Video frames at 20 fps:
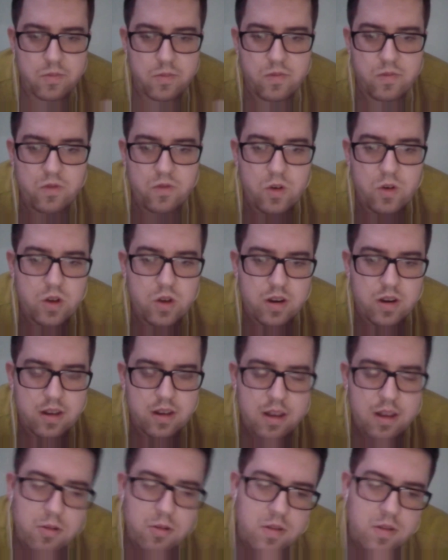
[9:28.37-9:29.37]
for
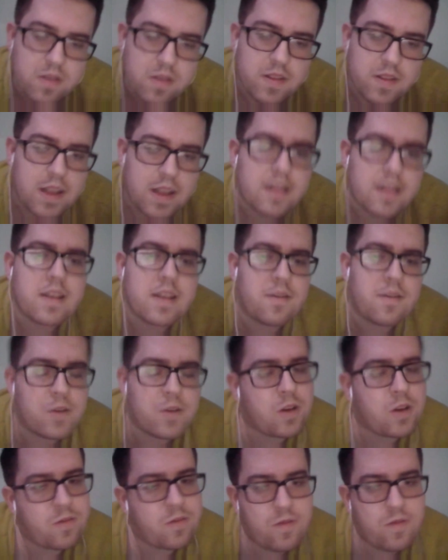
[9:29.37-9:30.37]
those that
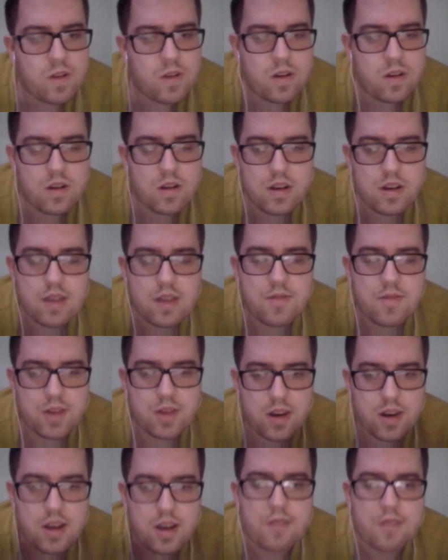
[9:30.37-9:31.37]
never
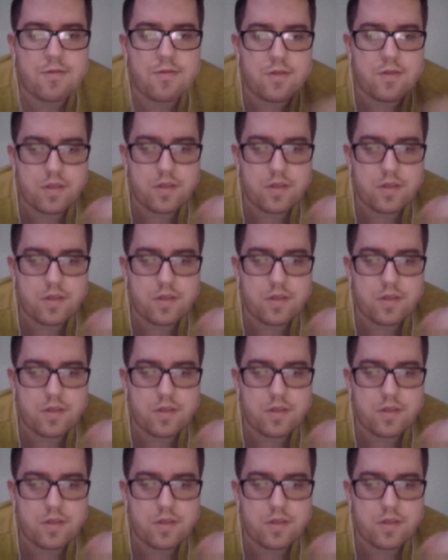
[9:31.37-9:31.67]
enough